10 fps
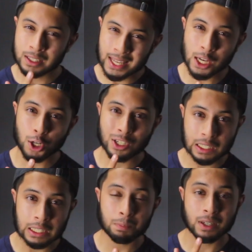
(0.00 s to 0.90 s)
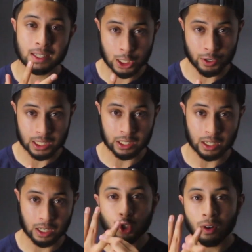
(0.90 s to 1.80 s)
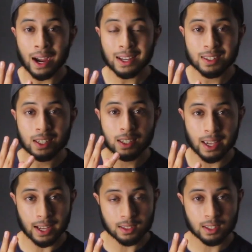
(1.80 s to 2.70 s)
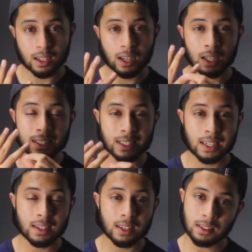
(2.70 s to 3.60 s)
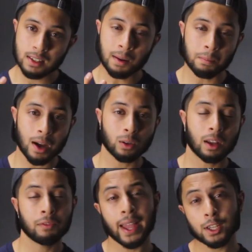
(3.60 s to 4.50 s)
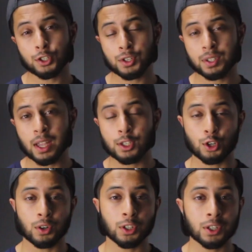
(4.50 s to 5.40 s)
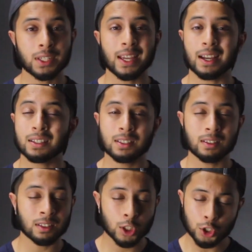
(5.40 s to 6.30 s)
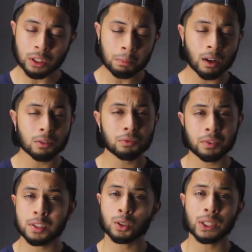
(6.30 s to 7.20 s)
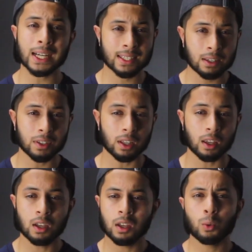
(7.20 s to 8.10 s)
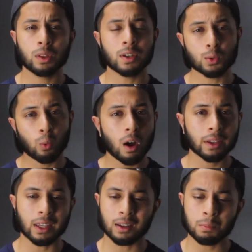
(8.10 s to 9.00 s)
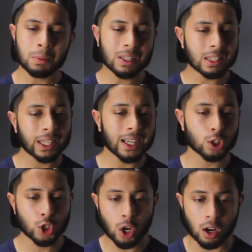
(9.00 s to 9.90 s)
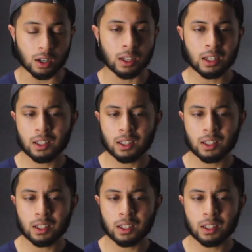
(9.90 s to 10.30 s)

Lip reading: Take your sleep seriously. Try to get a decent amount of exercise during your day, a good amount of physical activity, whether it's walking, maybe a slight jog,